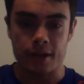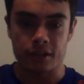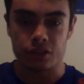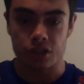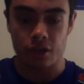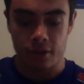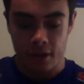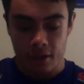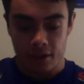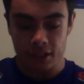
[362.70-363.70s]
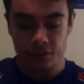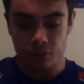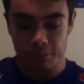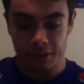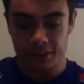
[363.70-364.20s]
eighteen. So that's
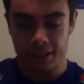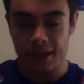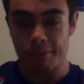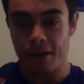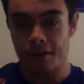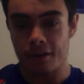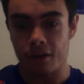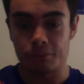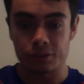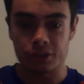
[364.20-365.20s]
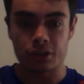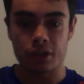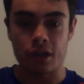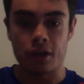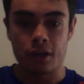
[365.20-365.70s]
all I'm going to say about it. I'm just
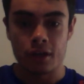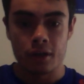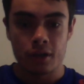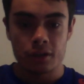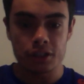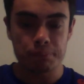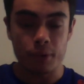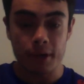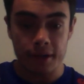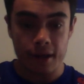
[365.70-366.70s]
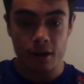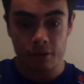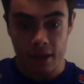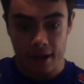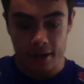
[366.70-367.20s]
going to just pointing it
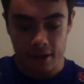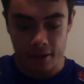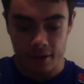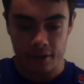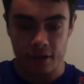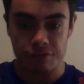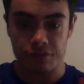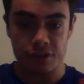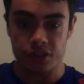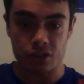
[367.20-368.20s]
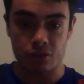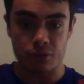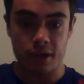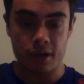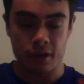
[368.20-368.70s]
out, and if you
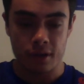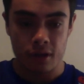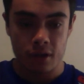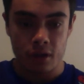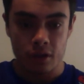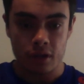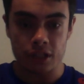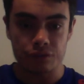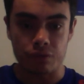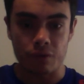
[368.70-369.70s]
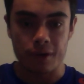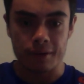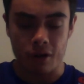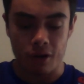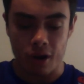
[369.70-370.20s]
disagree, that's
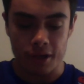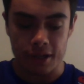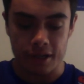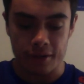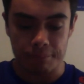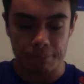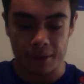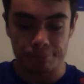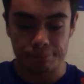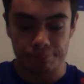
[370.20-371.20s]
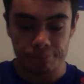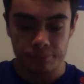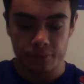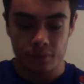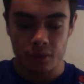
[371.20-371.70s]
fine. I, I get it, but
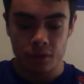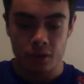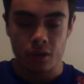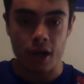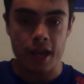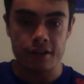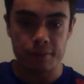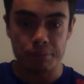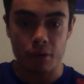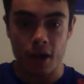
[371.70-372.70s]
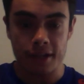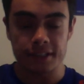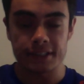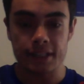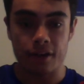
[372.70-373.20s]
I had to I
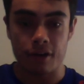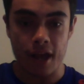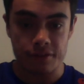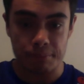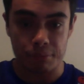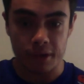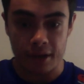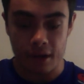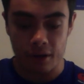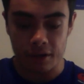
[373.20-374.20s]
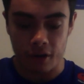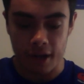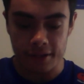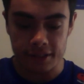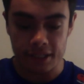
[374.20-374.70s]
had to say it, I had to bring it out, and
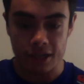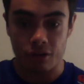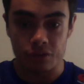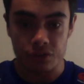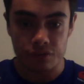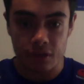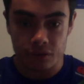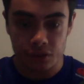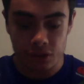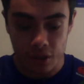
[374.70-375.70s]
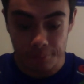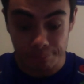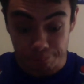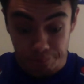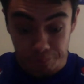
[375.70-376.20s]
I had to say it on this video. So